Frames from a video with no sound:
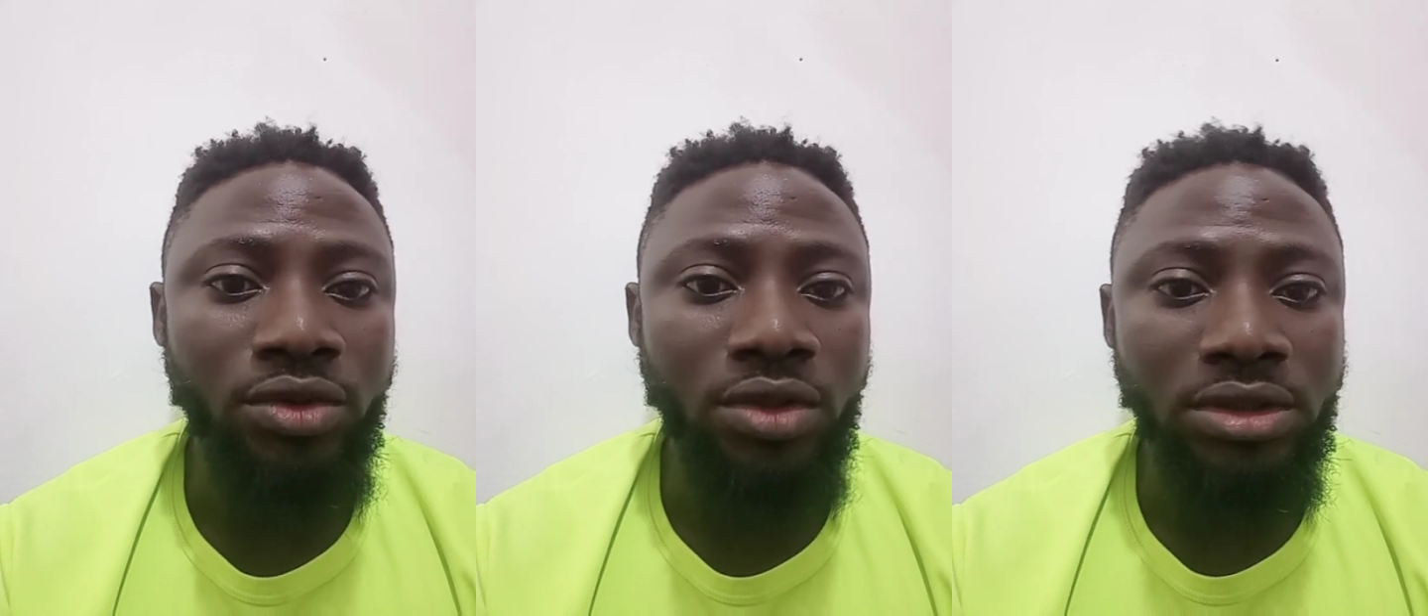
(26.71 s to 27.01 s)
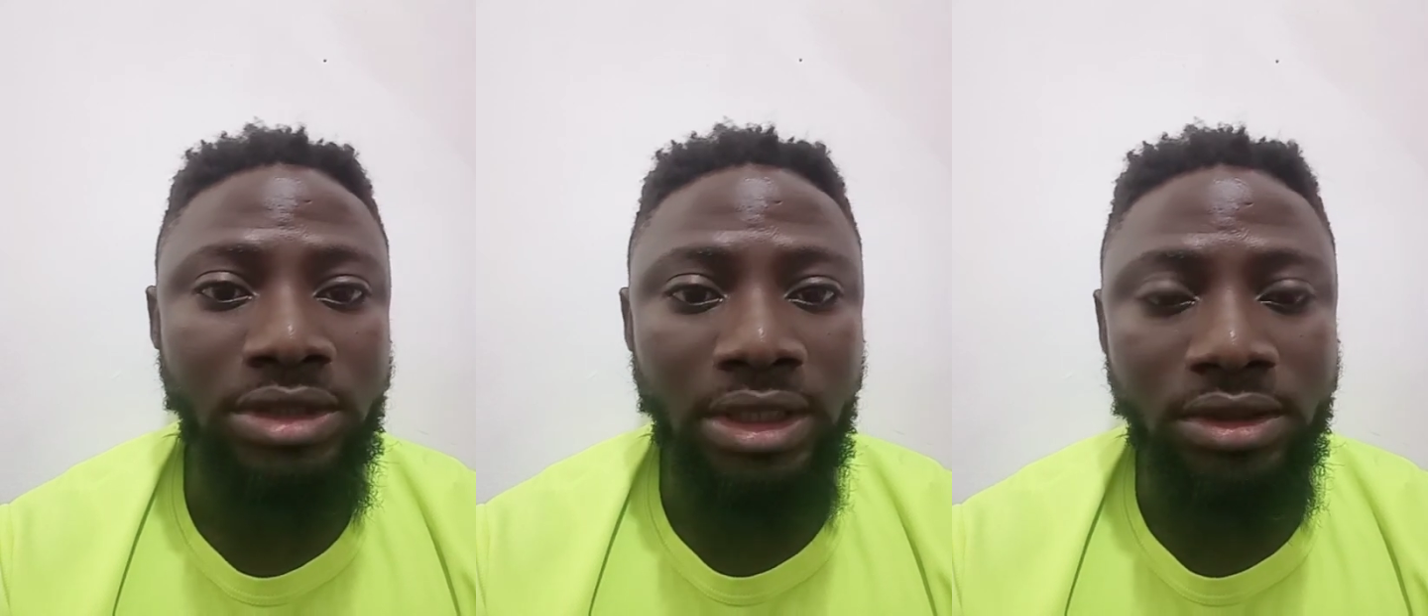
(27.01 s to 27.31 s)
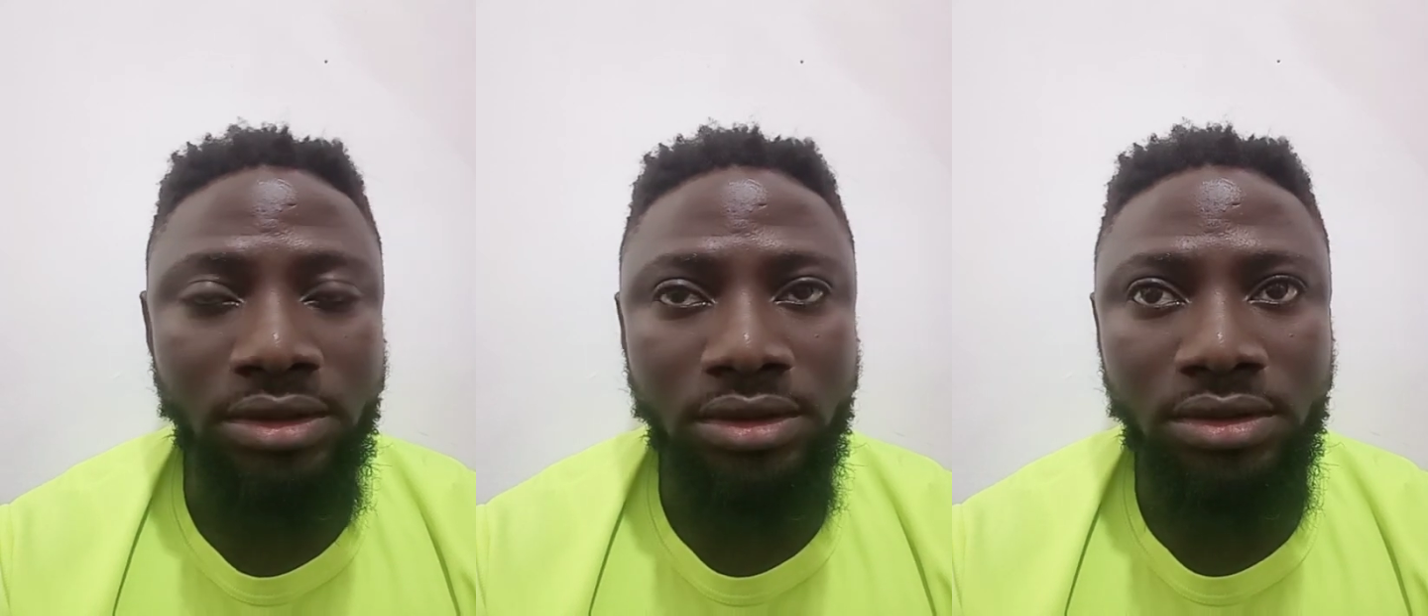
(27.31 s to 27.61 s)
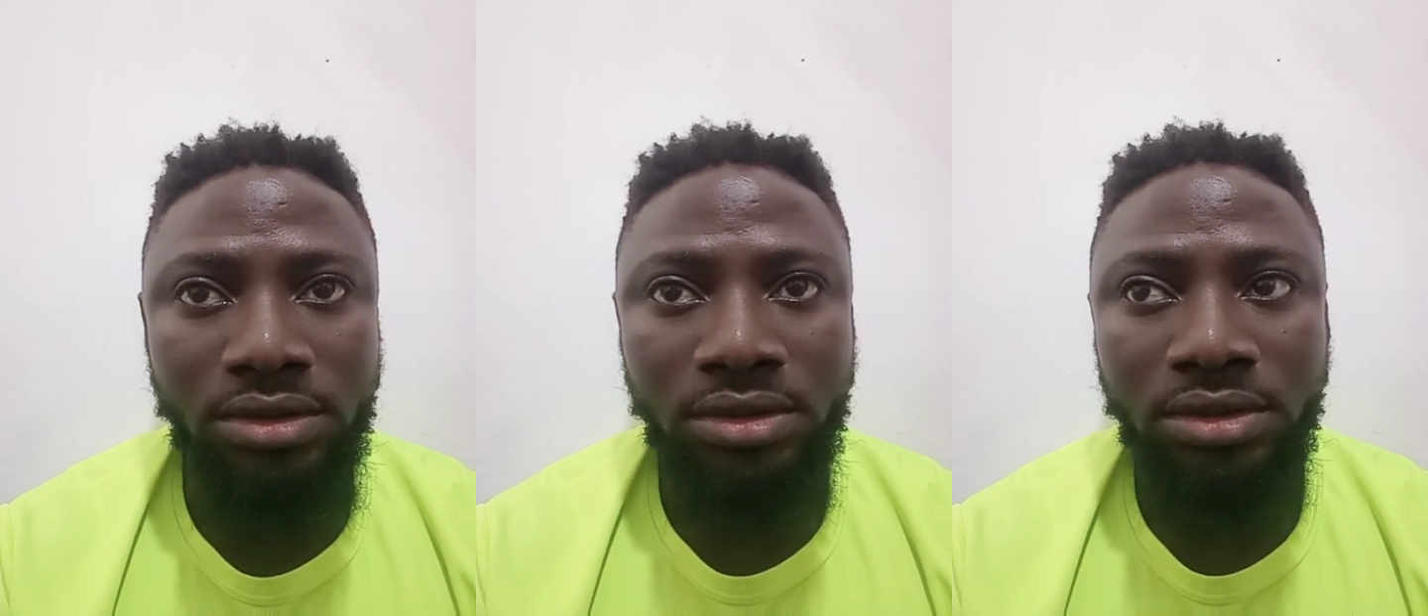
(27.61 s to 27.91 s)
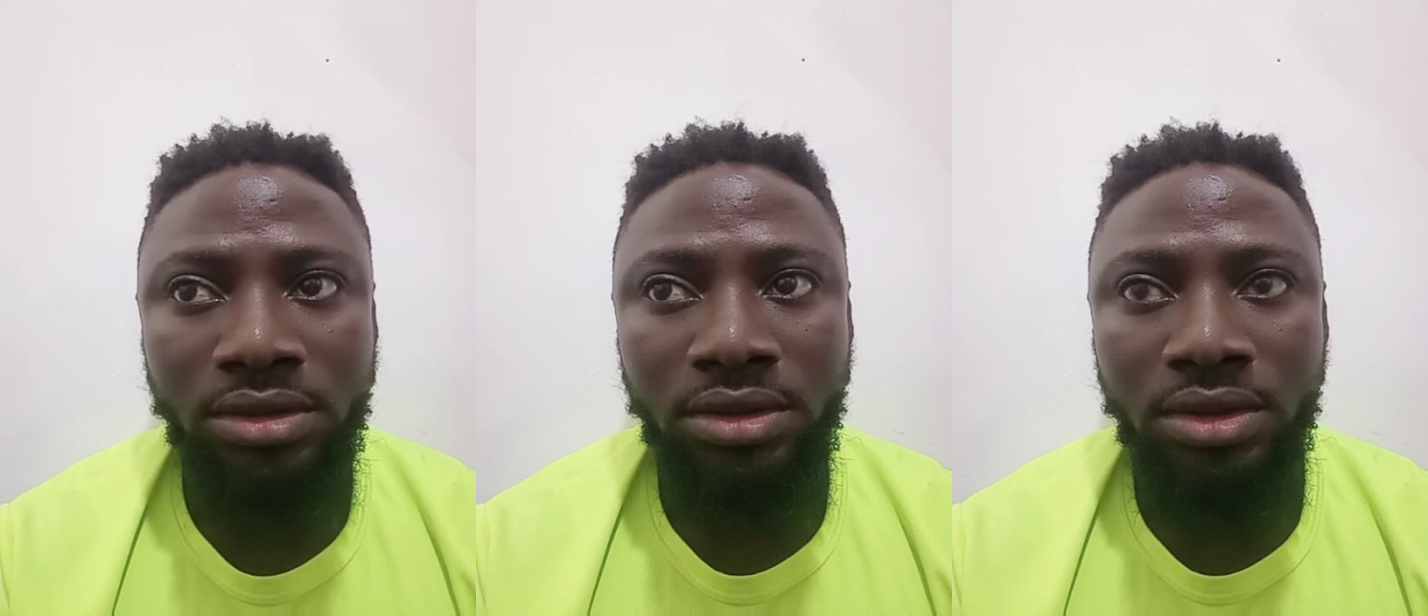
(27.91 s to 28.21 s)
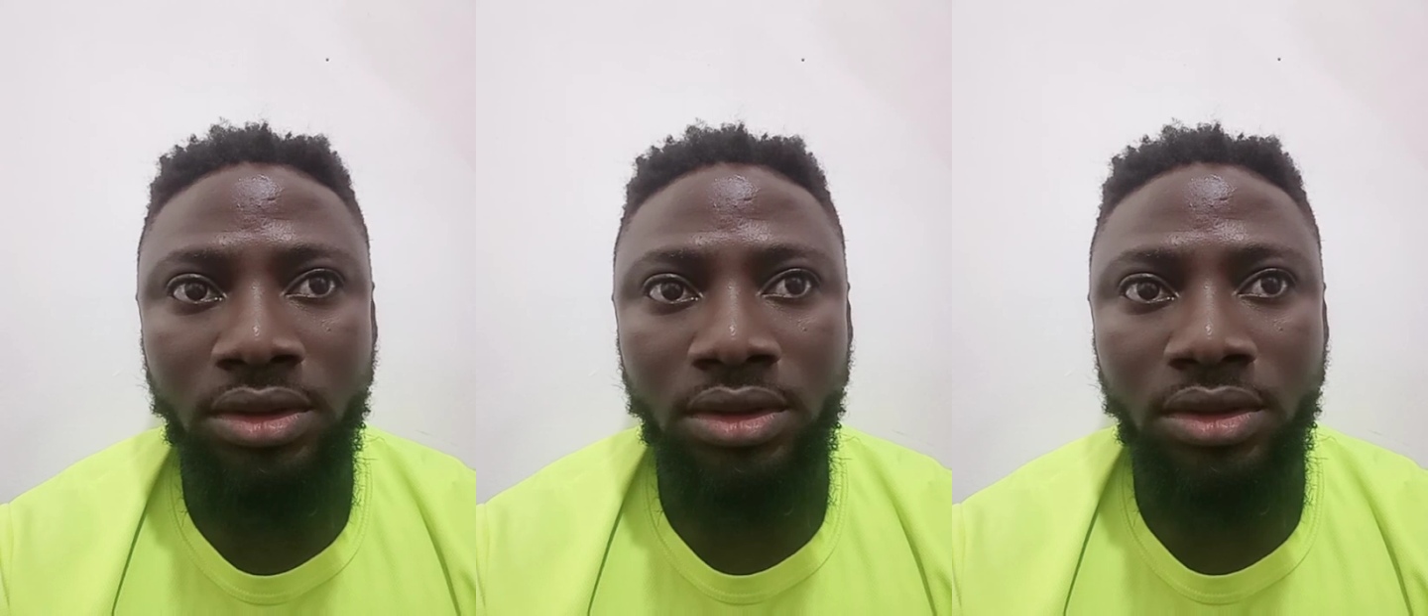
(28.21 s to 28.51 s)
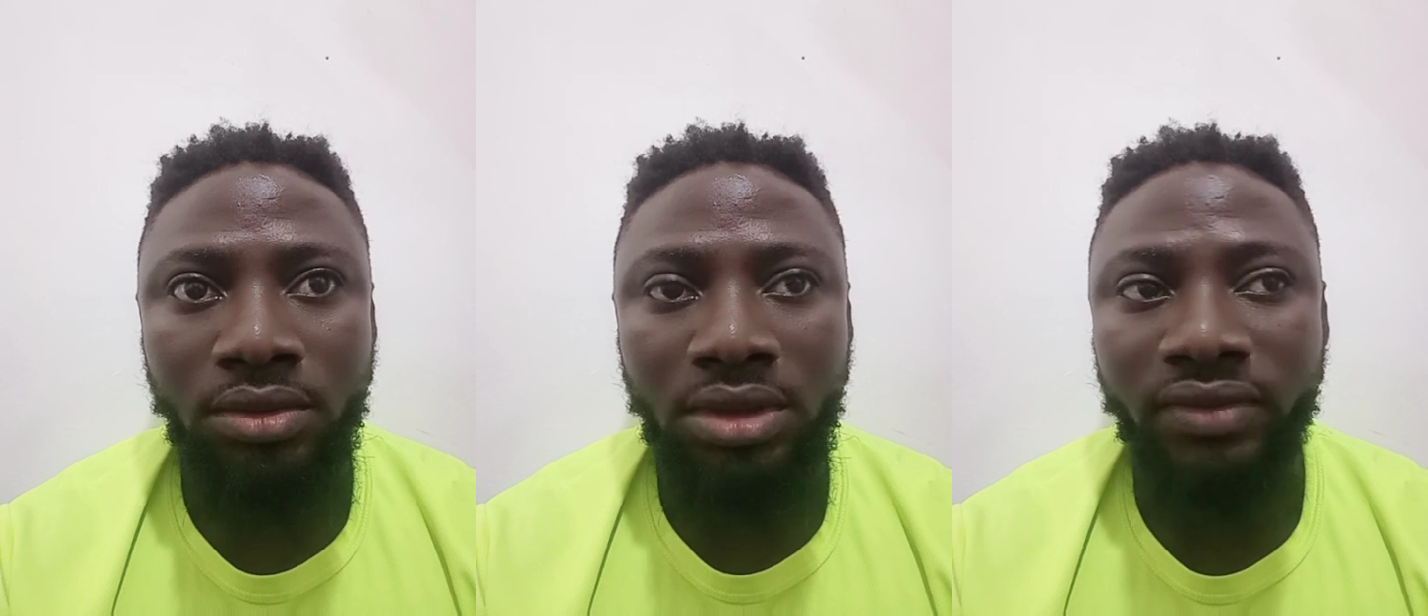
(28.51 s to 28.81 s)
content
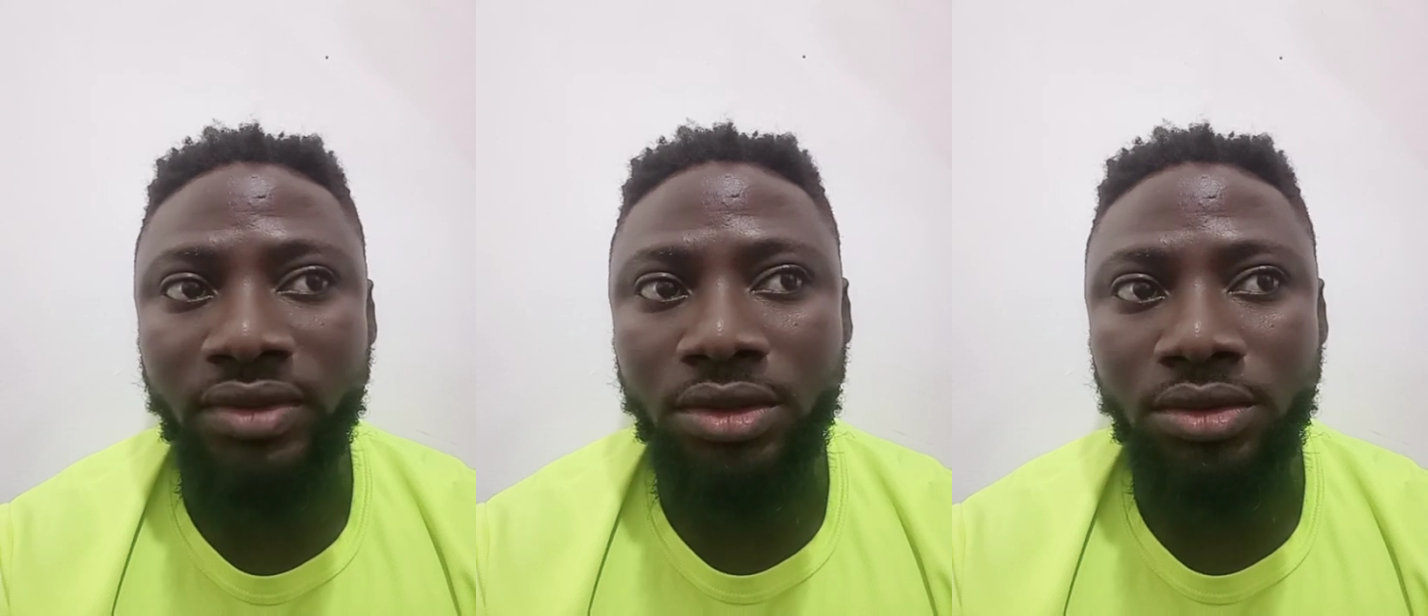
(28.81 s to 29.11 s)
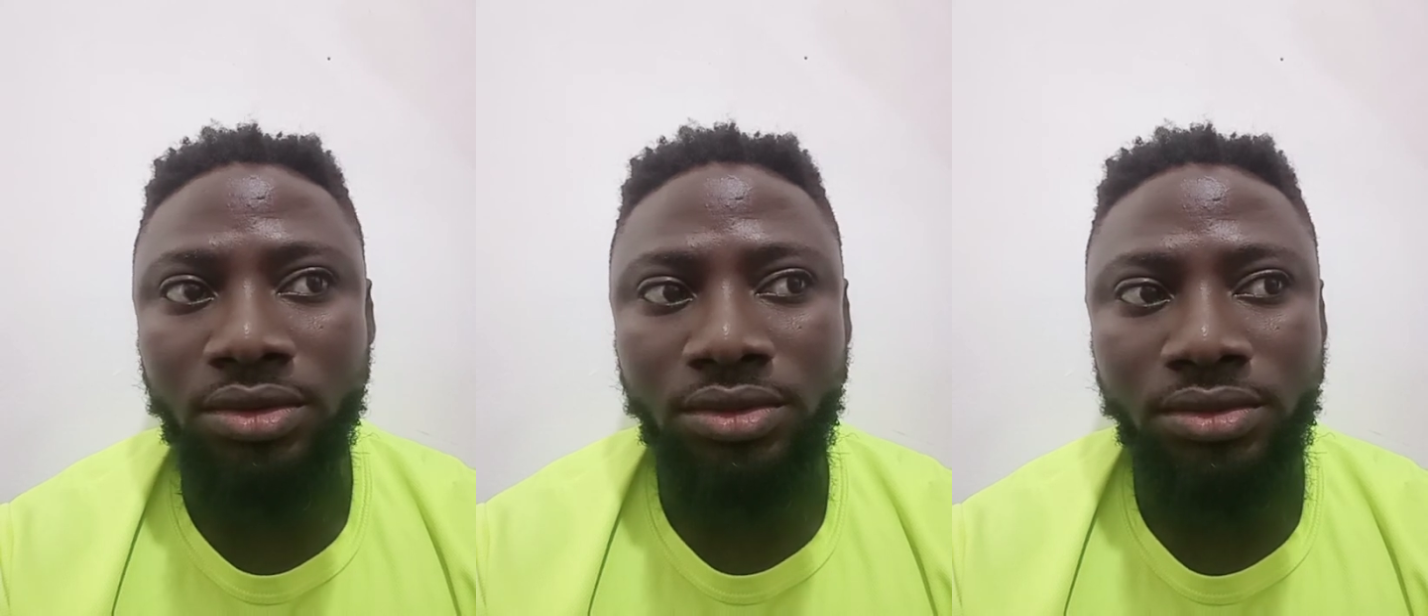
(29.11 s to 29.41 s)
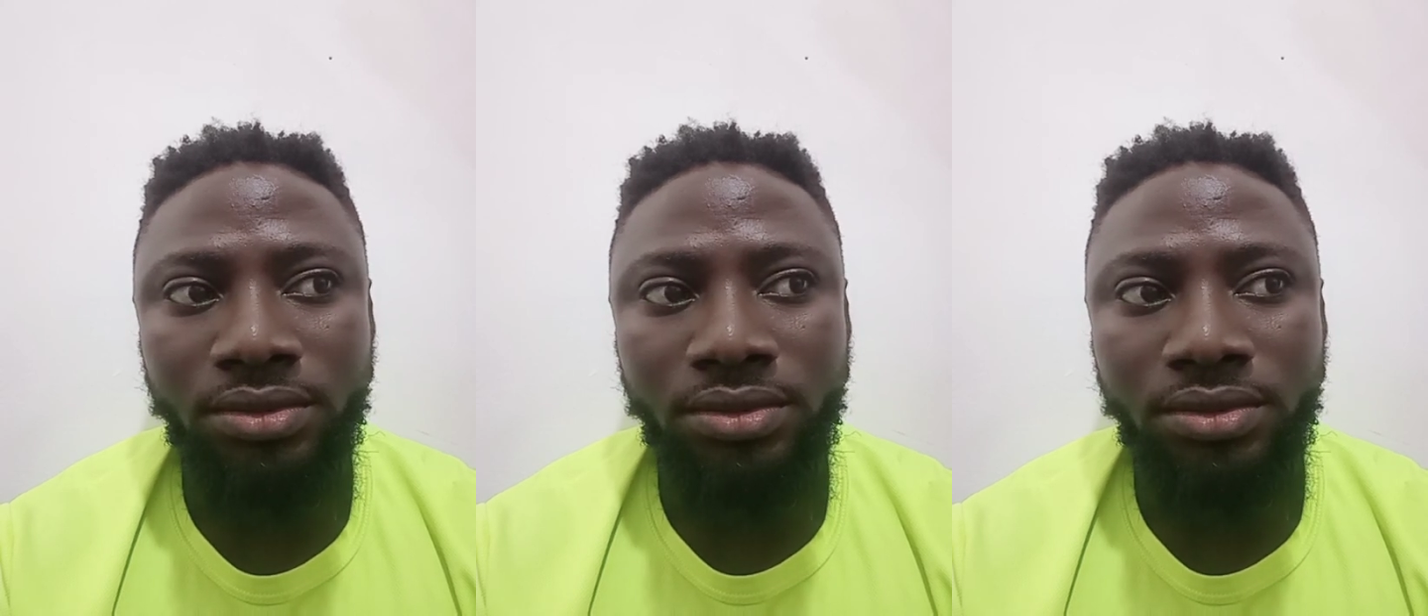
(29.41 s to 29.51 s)
with everything you do.